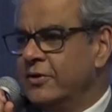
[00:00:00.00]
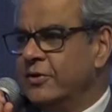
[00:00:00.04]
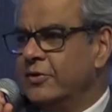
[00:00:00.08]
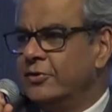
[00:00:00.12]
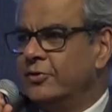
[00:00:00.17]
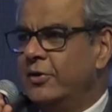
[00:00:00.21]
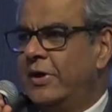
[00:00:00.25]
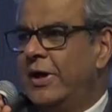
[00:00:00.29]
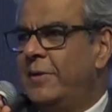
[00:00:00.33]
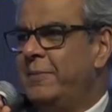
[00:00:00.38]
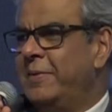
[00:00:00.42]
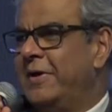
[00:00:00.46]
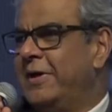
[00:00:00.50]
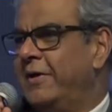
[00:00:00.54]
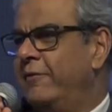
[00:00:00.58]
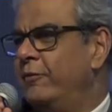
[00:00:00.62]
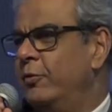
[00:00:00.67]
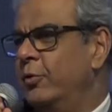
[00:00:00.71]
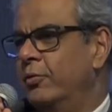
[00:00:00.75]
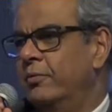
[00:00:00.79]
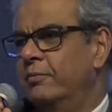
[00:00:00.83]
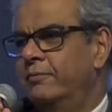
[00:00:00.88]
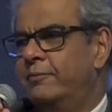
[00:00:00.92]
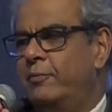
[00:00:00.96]
So let me give
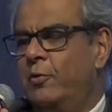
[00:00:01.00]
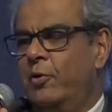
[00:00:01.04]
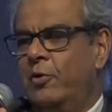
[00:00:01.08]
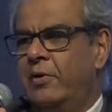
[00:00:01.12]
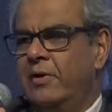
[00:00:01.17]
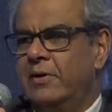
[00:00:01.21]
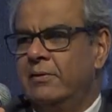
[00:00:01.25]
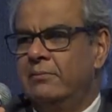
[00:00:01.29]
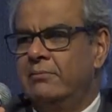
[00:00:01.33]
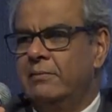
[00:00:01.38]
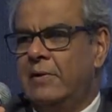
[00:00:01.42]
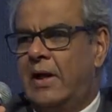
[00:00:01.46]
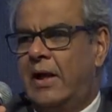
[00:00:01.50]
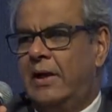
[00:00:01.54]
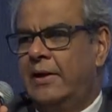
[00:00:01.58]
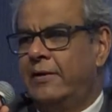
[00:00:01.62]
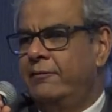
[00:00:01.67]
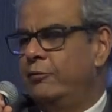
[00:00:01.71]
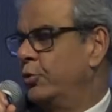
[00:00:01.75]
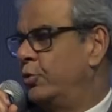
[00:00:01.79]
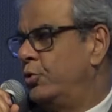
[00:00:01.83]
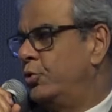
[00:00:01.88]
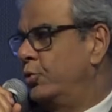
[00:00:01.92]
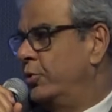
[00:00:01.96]
you I'll give
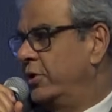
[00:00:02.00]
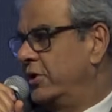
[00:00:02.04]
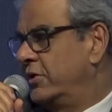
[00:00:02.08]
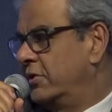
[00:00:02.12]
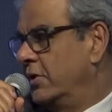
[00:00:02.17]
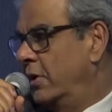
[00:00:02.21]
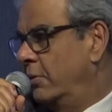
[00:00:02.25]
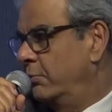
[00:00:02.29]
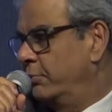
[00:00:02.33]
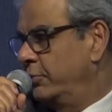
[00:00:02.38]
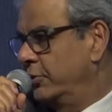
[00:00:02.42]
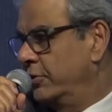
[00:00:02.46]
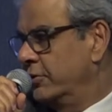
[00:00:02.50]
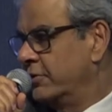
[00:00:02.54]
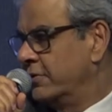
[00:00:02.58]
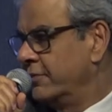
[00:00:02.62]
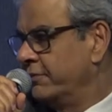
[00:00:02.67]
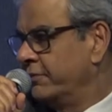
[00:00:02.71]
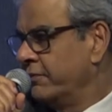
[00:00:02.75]
you two examples.